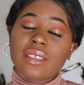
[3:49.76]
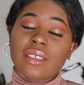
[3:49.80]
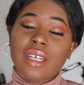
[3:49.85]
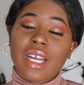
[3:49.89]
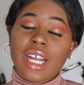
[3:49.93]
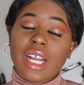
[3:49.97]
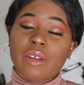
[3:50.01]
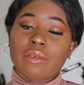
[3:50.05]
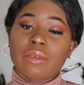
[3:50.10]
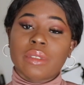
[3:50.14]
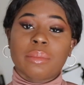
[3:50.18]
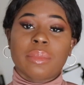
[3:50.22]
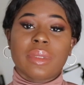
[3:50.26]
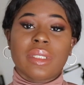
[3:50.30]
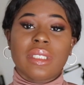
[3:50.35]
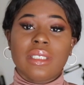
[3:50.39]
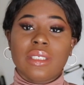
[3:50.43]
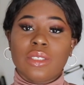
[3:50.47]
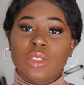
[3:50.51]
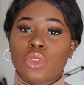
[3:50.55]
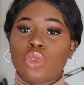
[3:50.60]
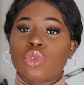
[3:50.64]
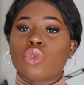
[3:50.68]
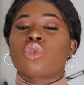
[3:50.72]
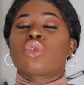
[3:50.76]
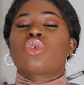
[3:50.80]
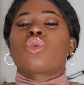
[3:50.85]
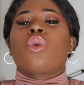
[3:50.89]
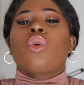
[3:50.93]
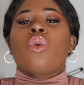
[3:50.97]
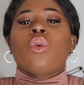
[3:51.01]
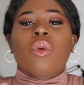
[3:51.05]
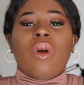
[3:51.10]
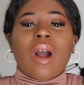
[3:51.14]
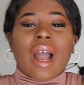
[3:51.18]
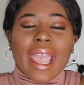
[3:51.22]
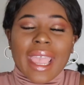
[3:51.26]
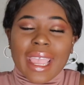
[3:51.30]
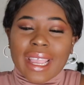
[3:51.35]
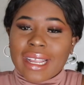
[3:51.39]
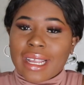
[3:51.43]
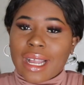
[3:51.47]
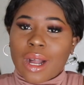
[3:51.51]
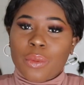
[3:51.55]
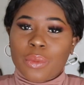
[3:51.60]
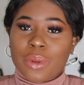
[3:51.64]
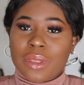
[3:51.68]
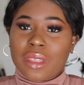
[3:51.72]
I repeat, don't hang
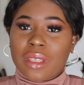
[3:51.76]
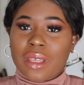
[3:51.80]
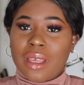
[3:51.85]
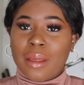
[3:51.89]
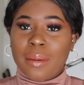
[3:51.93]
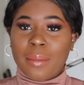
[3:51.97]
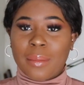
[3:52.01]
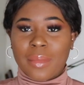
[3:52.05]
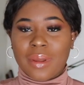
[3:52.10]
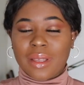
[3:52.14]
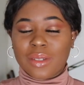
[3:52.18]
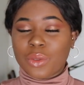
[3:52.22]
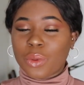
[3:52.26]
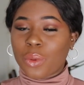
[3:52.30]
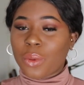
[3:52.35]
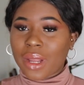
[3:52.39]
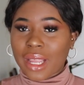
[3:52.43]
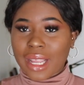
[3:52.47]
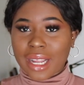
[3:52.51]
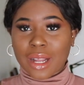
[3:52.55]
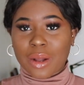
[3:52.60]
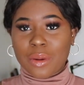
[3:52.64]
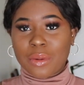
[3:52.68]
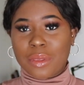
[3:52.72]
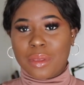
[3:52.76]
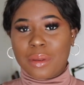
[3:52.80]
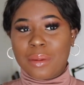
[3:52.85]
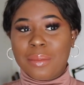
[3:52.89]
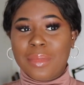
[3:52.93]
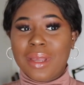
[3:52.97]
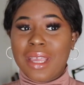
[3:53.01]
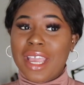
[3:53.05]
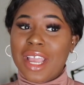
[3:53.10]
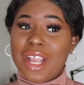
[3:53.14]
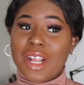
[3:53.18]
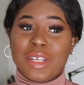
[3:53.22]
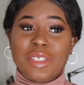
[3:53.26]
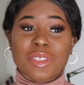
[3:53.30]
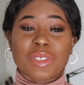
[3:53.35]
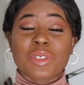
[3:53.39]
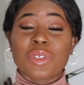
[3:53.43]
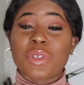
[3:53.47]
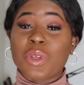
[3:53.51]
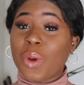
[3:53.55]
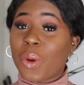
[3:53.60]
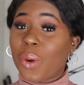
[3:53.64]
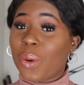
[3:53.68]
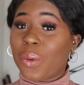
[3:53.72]
out with him. Don't hang out with him, because you
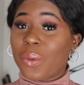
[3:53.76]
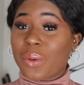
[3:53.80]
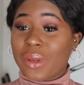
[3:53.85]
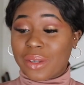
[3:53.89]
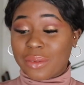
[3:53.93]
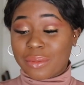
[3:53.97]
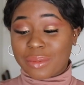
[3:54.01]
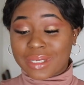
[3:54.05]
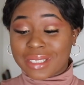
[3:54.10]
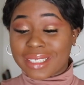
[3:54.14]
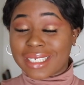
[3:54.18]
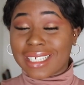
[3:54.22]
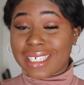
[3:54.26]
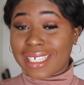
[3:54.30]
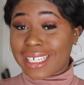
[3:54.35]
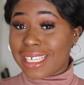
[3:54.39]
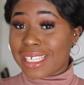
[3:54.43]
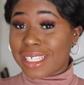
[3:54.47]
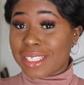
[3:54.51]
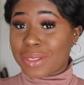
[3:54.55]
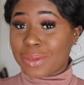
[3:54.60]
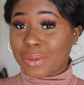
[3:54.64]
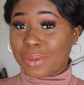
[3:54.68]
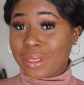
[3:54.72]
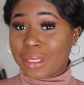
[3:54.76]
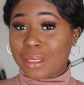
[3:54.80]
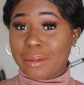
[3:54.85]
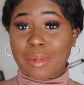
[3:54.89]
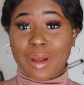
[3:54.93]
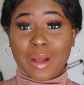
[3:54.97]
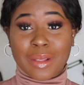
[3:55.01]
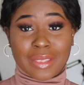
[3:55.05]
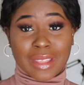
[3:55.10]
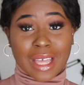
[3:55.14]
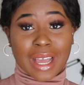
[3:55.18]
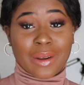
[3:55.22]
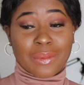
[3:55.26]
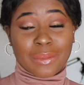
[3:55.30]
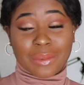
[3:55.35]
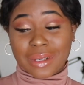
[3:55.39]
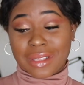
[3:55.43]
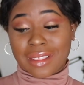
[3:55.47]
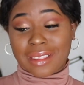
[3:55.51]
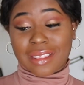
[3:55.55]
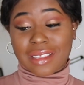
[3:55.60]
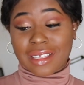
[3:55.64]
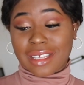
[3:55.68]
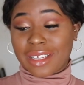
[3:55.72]
know he really is only about that
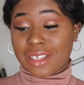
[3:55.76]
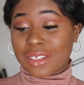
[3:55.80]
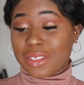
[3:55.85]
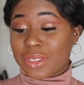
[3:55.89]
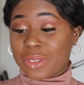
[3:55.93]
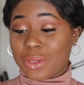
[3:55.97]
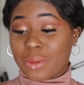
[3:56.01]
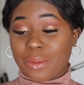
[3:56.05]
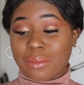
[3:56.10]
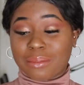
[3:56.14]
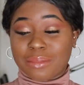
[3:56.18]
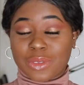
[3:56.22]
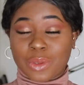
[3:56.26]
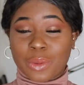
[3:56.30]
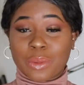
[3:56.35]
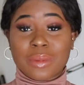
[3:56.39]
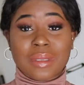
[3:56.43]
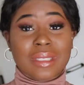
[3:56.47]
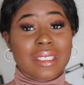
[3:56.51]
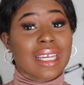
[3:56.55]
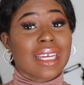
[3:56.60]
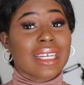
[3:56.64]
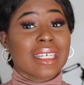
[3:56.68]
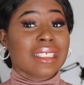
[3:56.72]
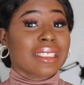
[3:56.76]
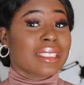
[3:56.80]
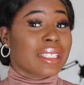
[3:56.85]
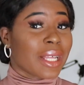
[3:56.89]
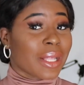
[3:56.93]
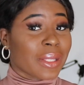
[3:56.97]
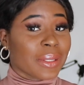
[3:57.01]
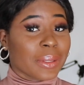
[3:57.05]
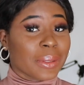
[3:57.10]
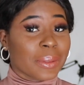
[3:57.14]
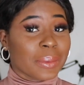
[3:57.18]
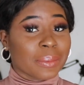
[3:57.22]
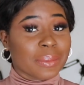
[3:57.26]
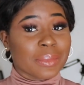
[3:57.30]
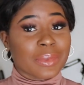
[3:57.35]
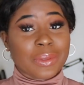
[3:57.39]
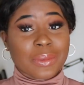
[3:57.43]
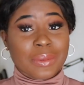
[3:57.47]
one thing. So don't say I didn't tell you.